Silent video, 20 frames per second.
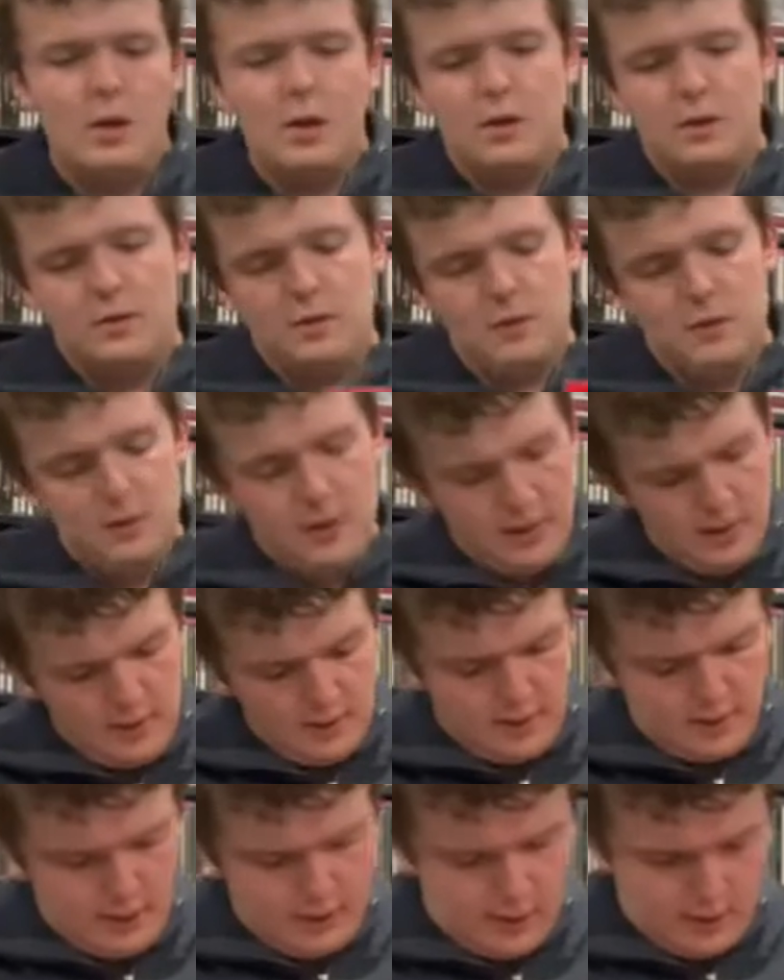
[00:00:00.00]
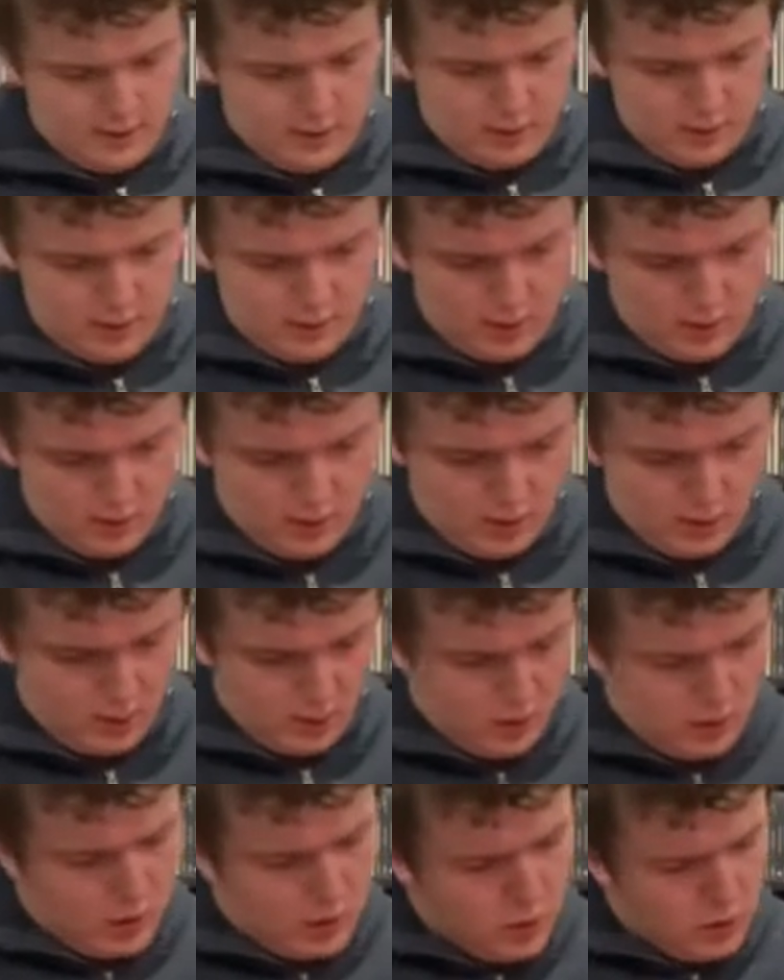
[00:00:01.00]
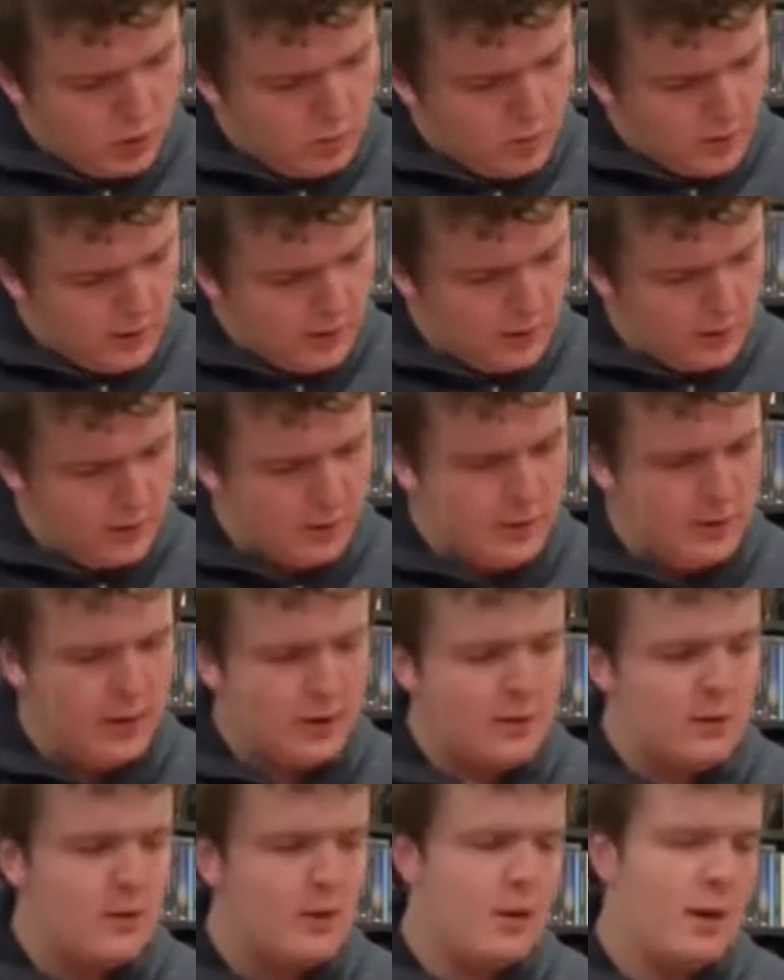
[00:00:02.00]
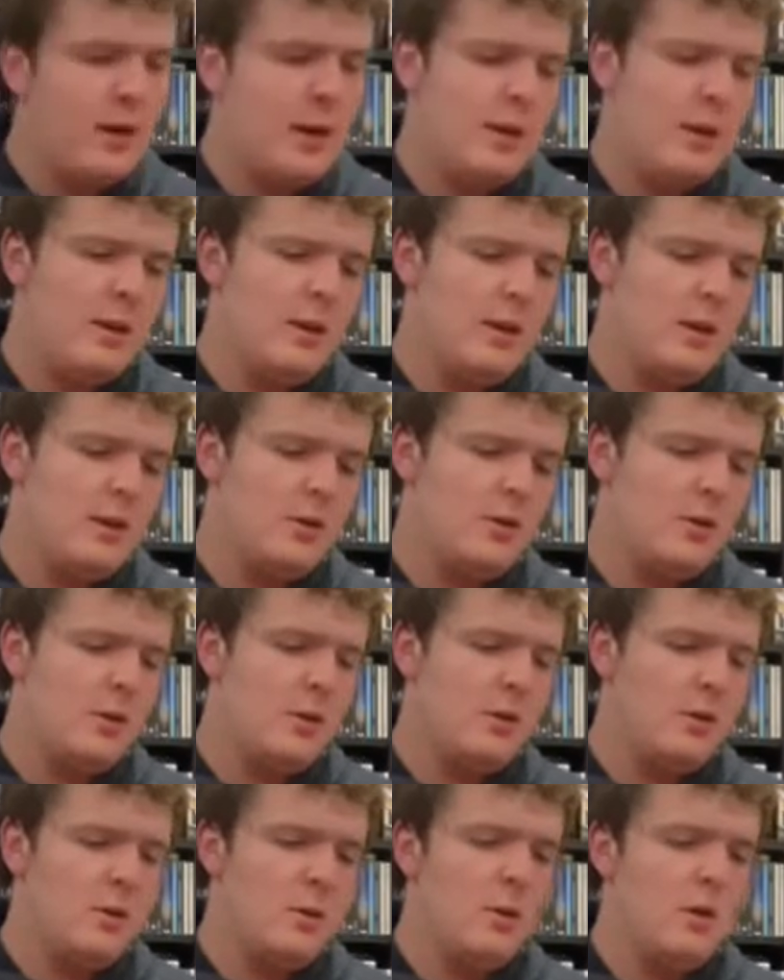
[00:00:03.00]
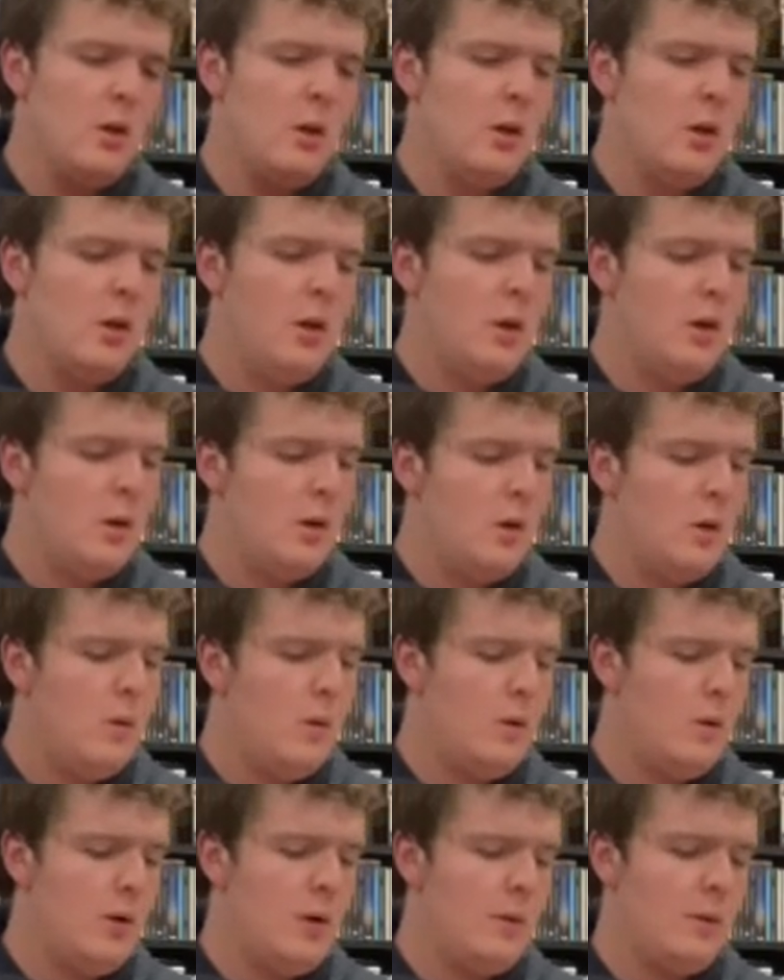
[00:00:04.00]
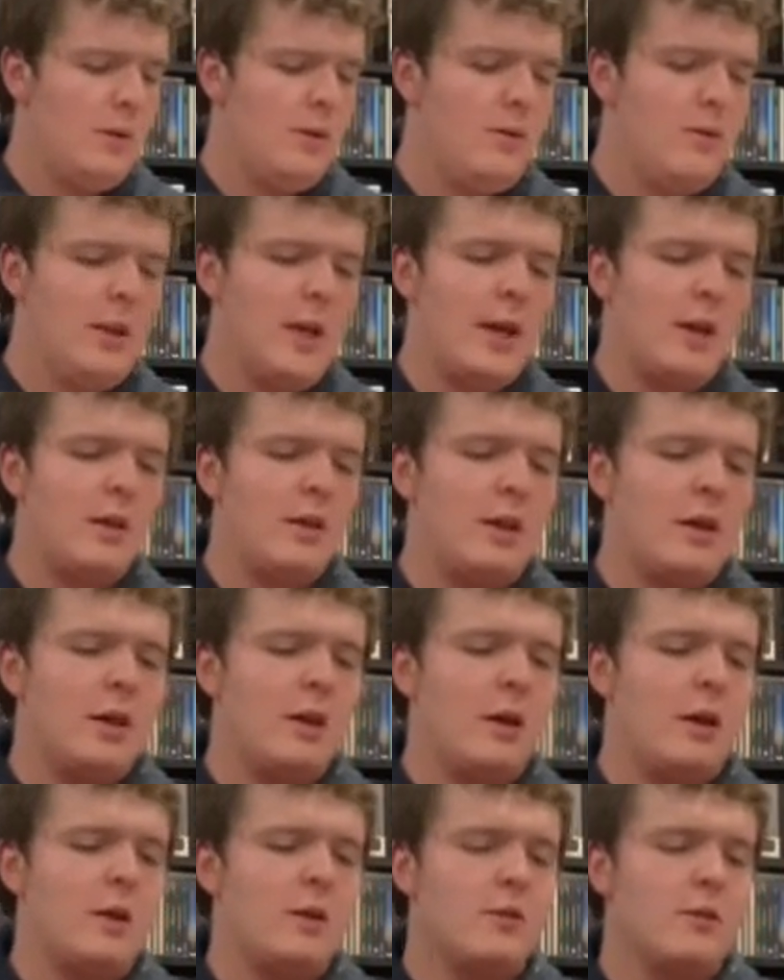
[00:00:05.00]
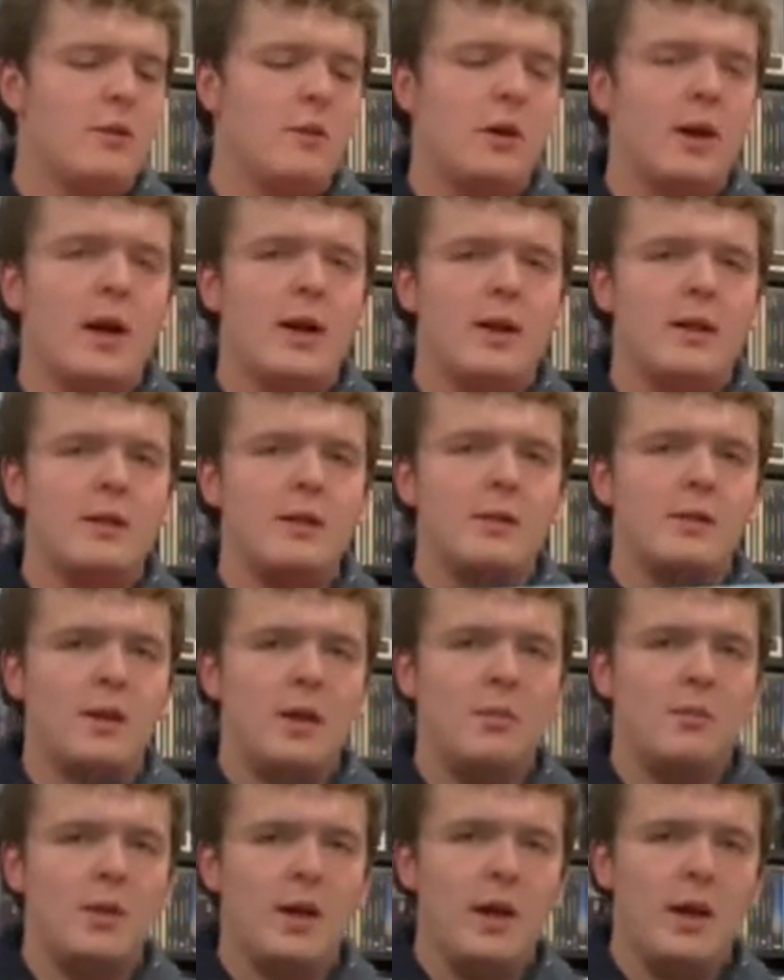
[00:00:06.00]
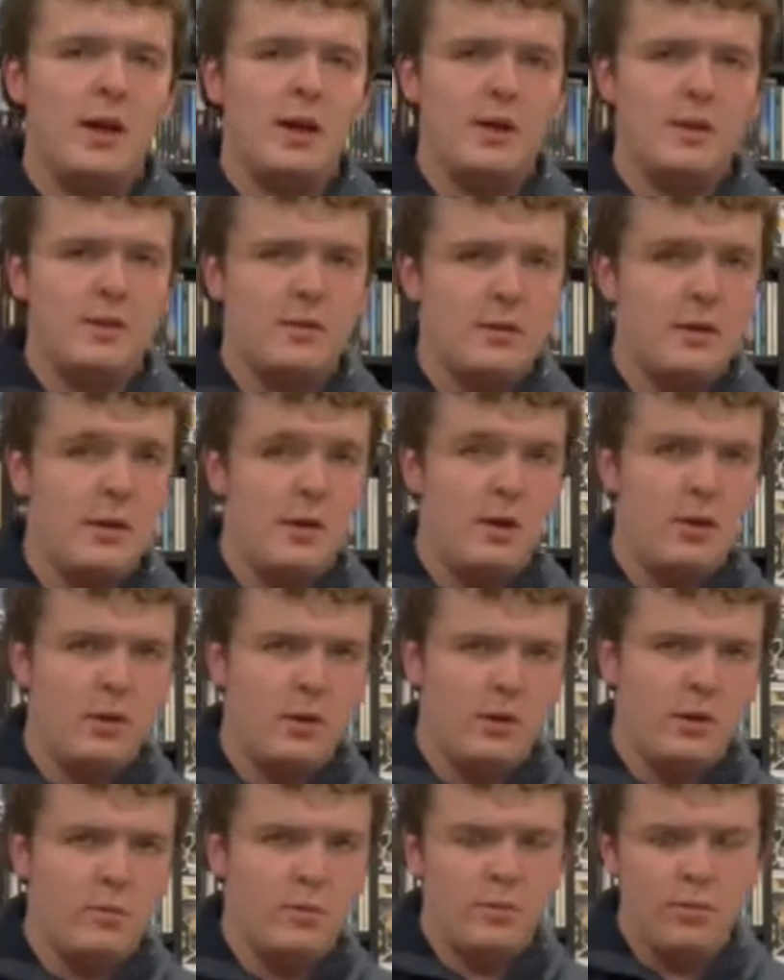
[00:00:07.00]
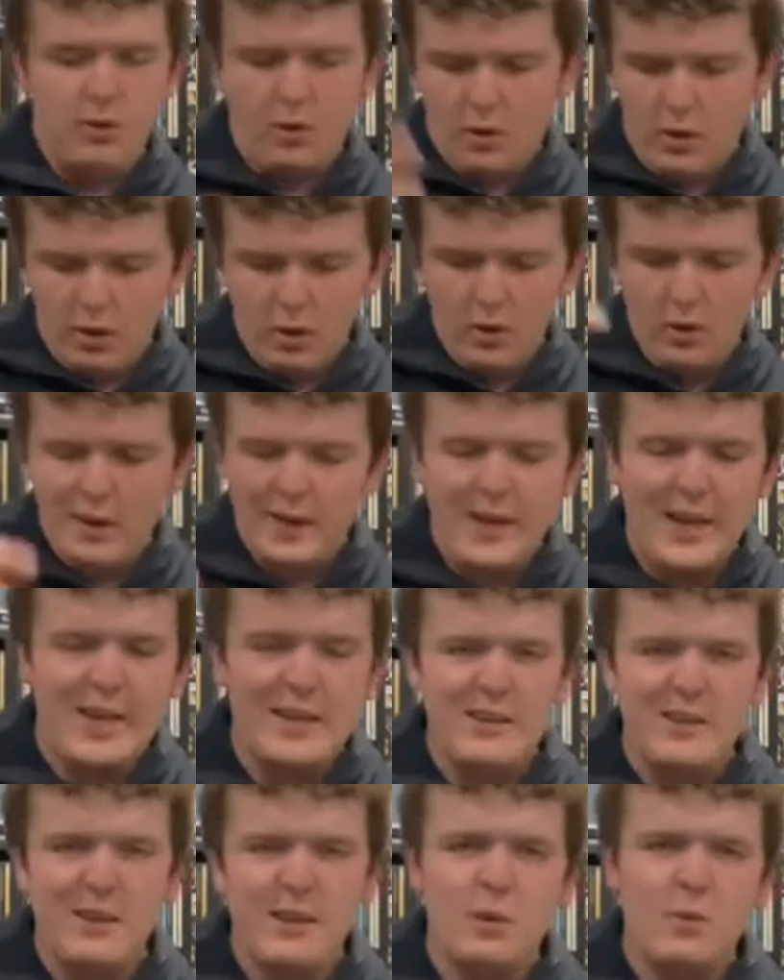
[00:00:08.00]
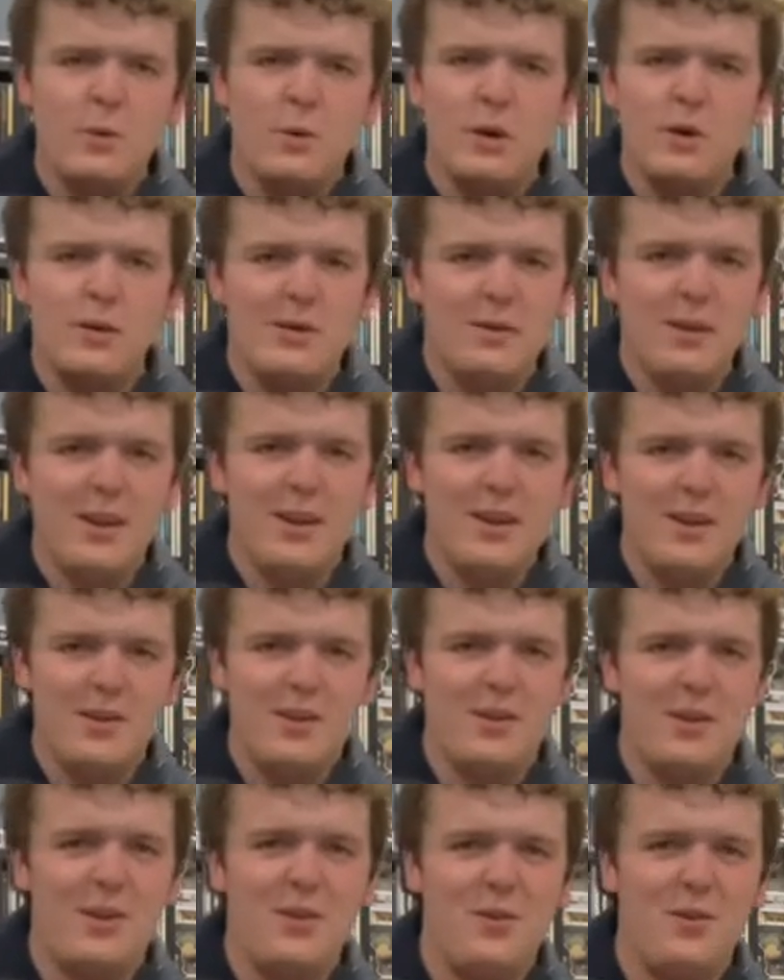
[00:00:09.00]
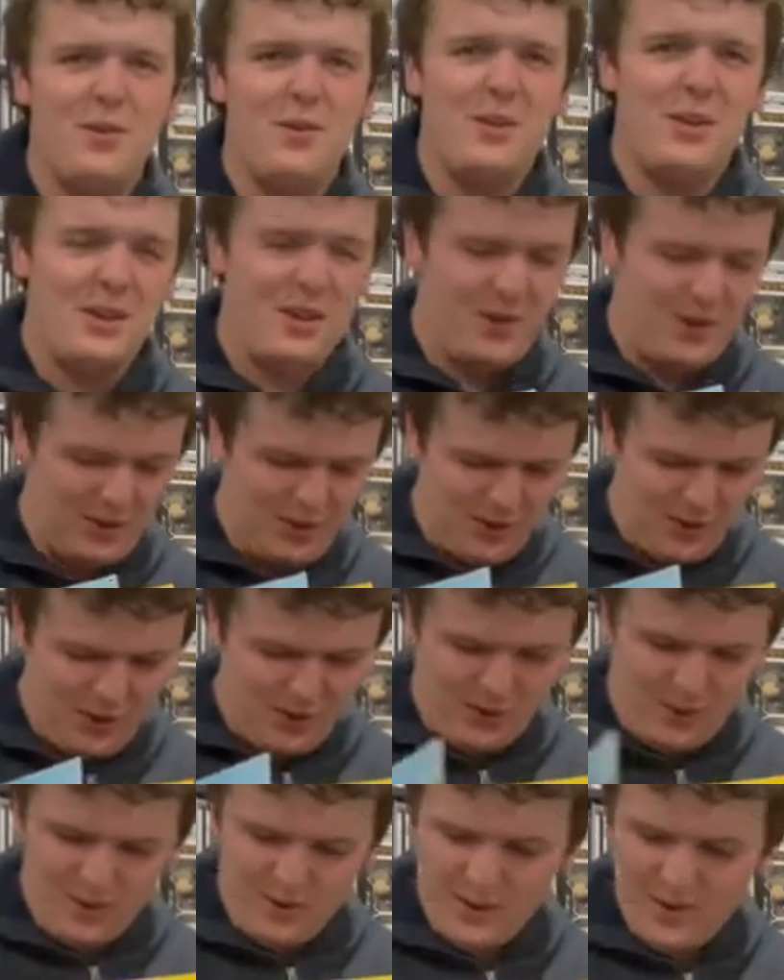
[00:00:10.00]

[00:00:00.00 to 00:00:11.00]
So this should be the 2009 issue, which I would have likely also got on the same day as the other like 18 ones that I showed you.